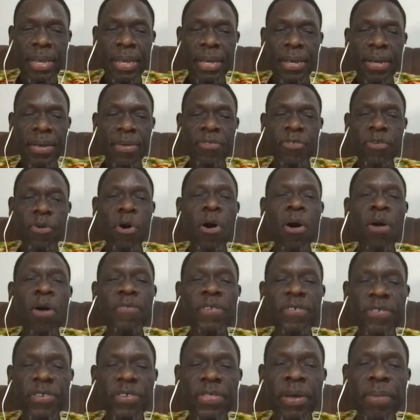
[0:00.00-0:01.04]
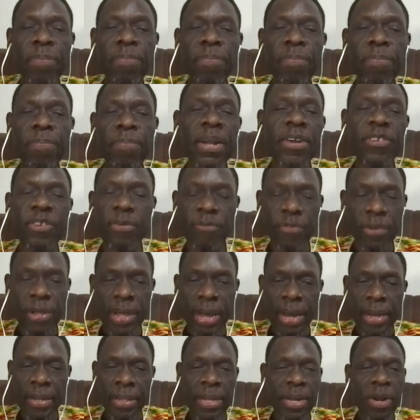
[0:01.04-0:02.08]
So obviously they punish him for
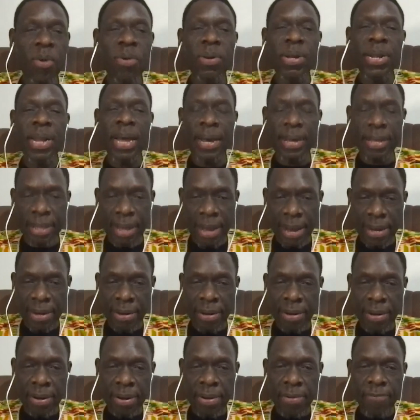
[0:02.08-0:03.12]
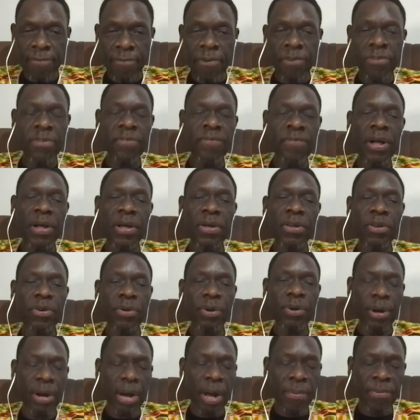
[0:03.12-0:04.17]
that. They don't like that. First of all,
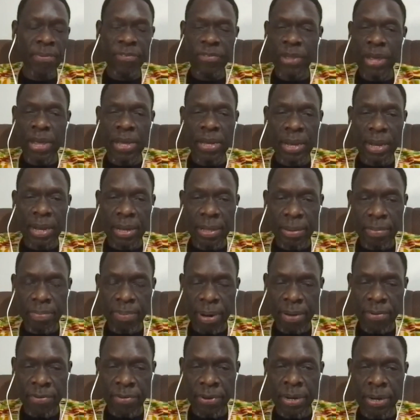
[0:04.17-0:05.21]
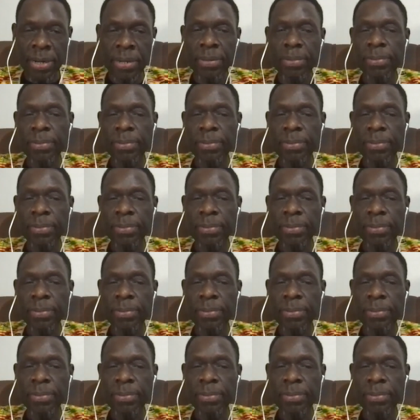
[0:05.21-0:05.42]
you're upstaging the president.